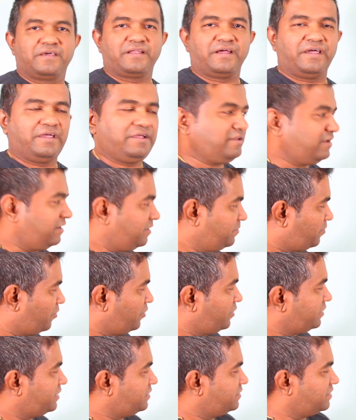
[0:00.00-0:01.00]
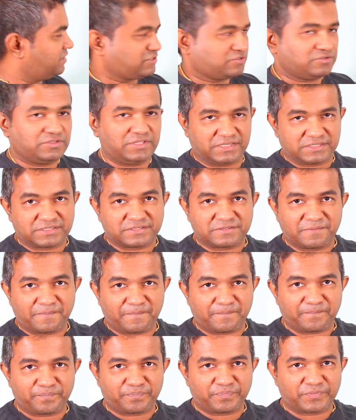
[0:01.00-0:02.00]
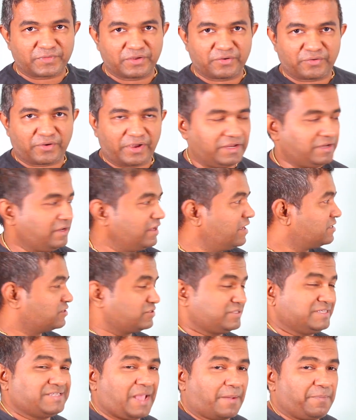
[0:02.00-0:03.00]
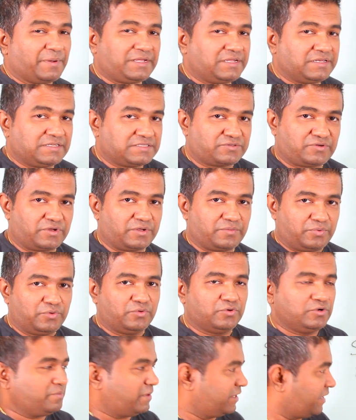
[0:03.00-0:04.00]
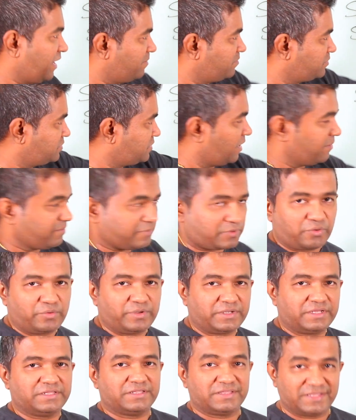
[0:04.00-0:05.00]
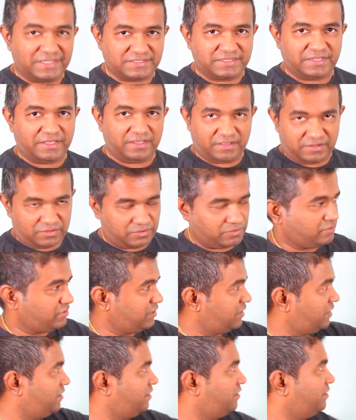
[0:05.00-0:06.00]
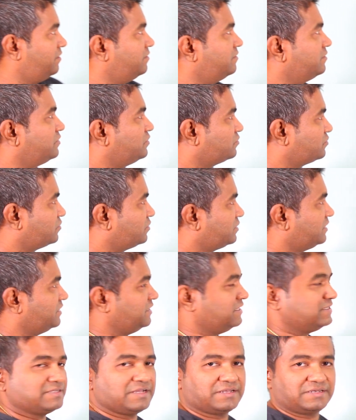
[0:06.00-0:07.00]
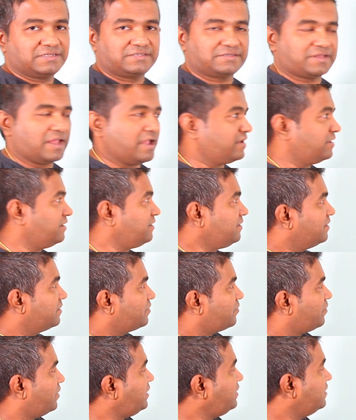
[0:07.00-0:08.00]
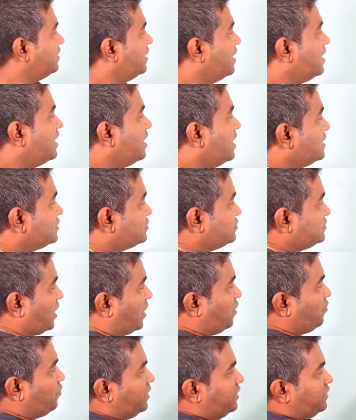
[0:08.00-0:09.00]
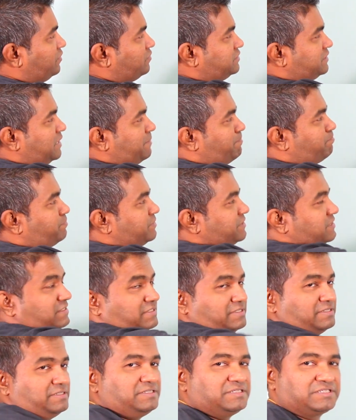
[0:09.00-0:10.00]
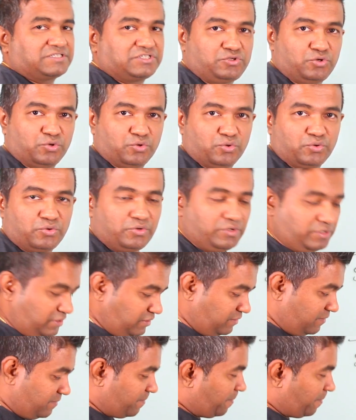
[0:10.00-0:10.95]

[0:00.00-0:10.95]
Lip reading: right? It's pointing this to this. Right, so this is happening in the string pool, but I'm drawing this here to you with an easy understanding, right? So now when you say person is John,